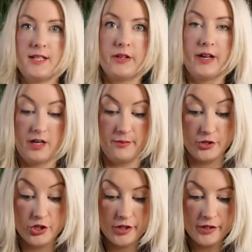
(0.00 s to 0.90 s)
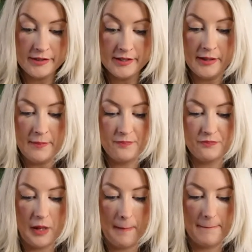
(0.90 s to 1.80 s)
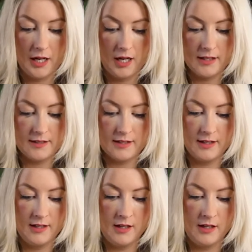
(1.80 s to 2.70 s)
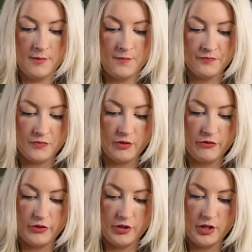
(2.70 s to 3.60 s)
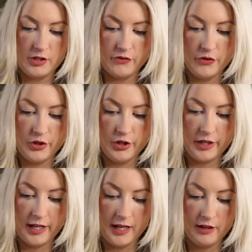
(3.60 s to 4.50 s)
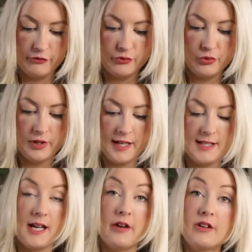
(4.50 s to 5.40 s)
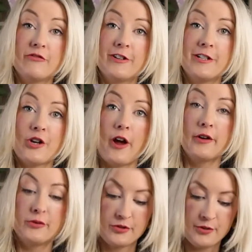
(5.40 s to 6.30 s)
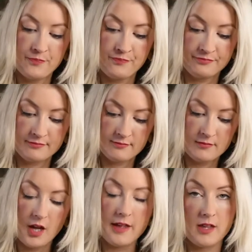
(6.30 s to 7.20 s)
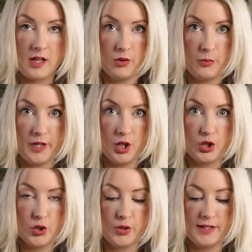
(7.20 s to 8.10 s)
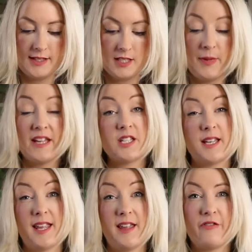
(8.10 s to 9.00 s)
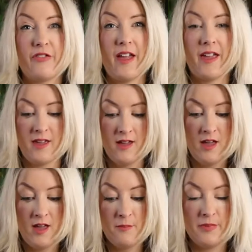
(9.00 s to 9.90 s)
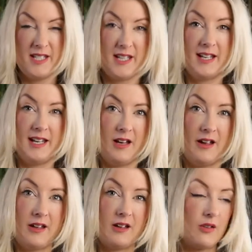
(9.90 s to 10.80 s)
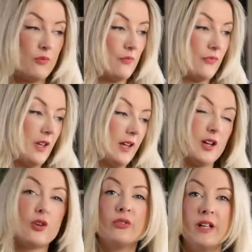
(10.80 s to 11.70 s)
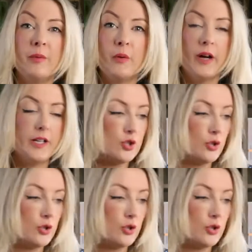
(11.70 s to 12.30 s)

Easter egg I would choose, but for those of you looking for a dairy-free child, I think it would be a good choice, especially if they particularly like a creamy white